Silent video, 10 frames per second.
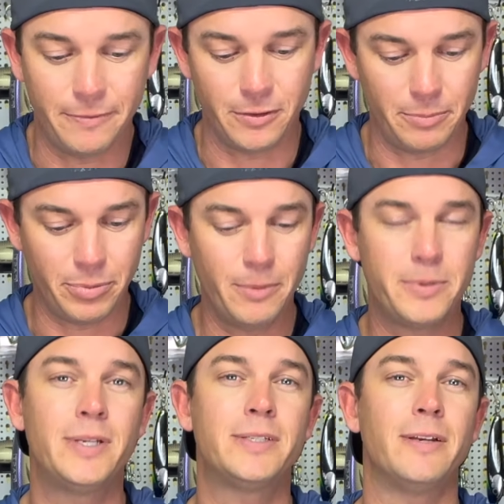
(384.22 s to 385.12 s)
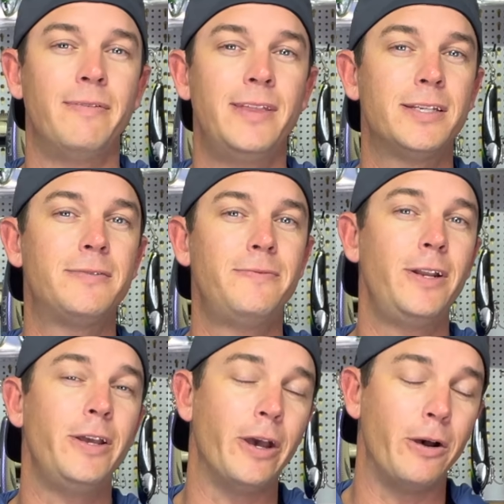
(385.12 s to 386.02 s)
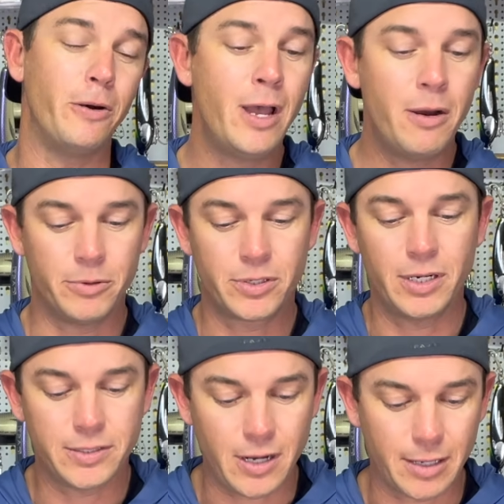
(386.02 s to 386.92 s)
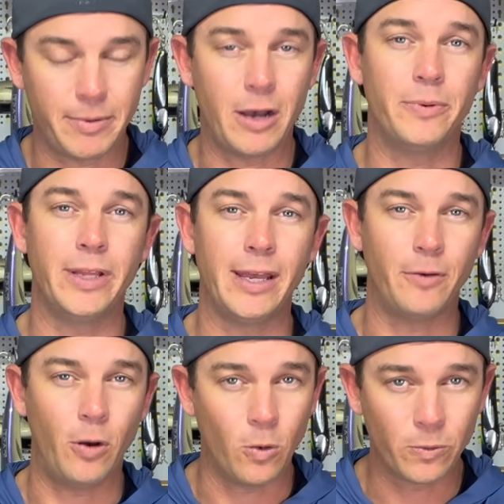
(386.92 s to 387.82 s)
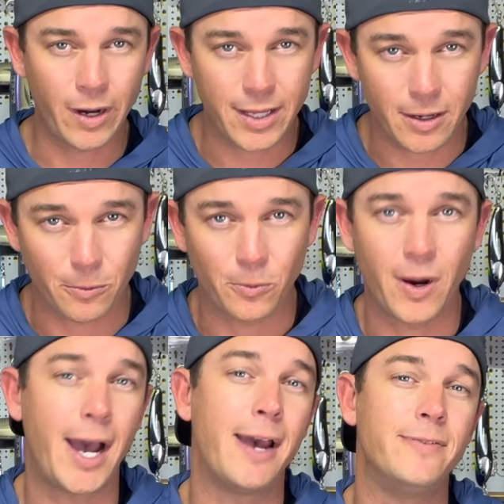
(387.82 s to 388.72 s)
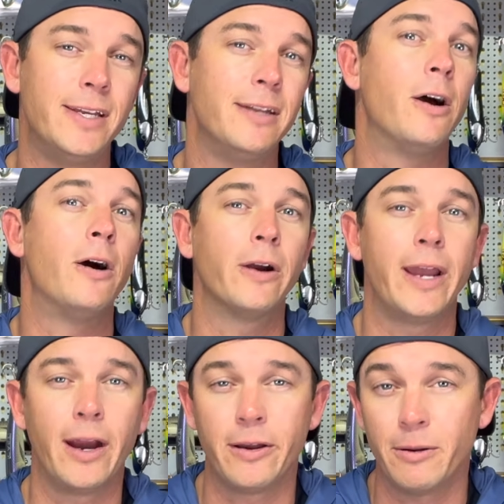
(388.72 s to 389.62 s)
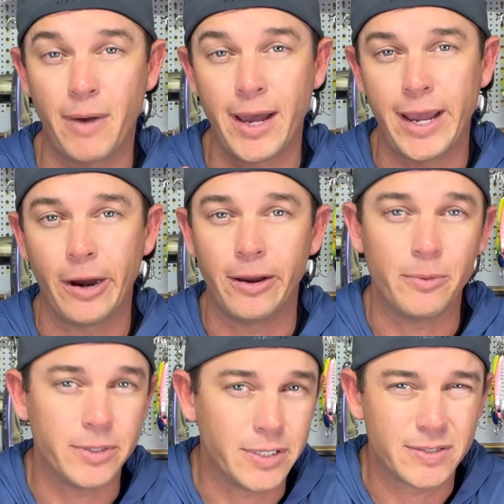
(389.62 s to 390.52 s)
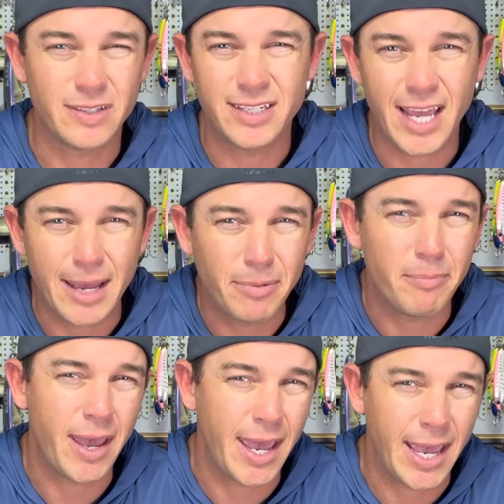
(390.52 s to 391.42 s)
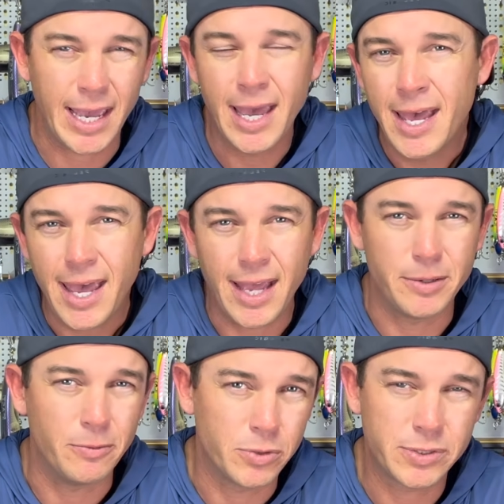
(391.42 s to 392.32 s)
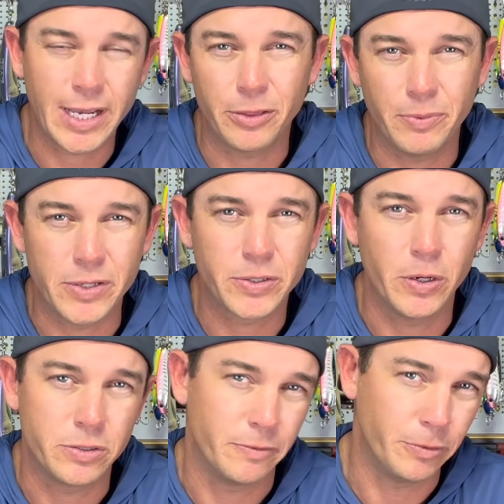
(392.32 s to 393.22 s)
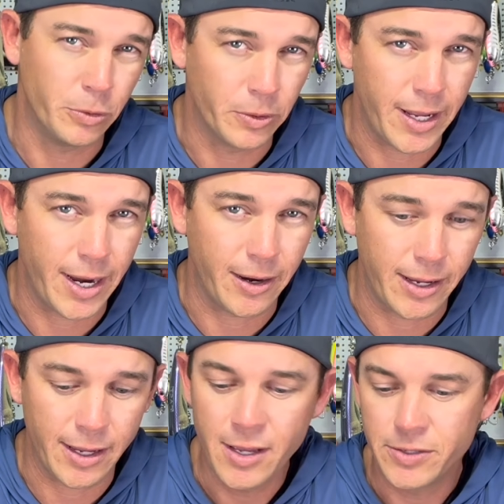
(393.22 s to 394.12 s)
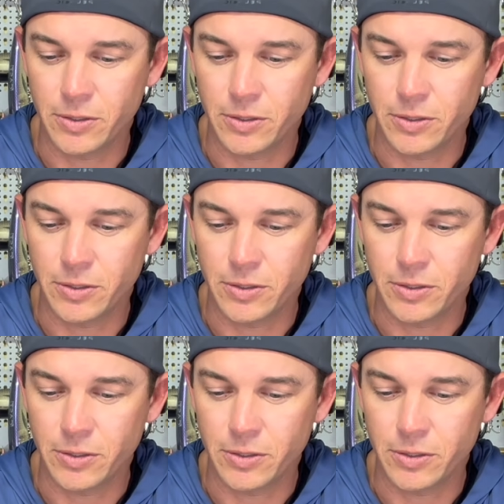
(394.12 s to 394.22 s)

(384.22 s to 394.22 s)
for the purposes of this video, we're just going to talk about when they have already arrived in our area, in my area, which is the Tampa Bay and southwest coast of Florida area. So